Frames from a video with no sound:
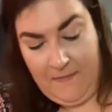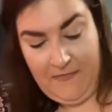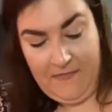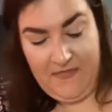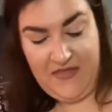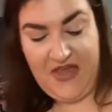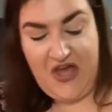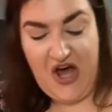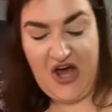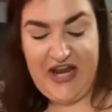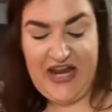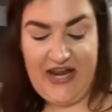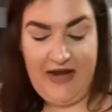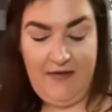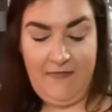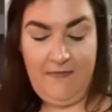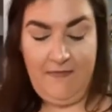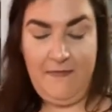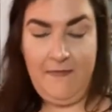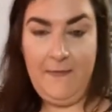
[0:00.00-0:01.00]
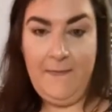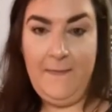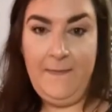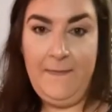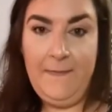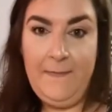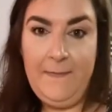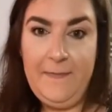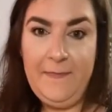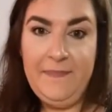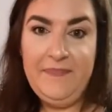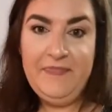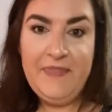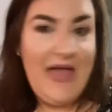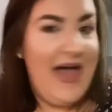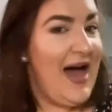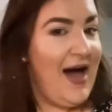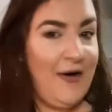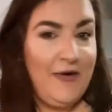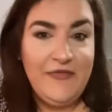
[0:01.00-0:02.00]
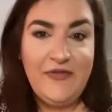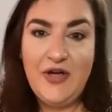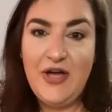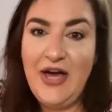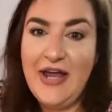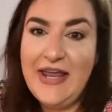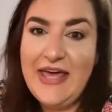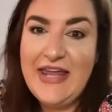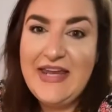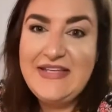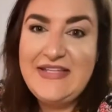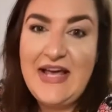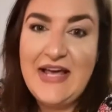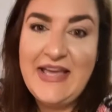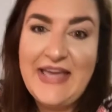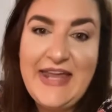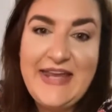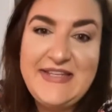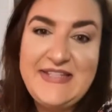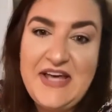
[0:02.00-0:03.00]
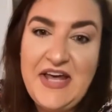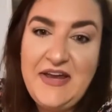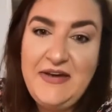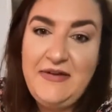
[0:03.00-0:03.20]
Got it. However you gotta get it done, get it done.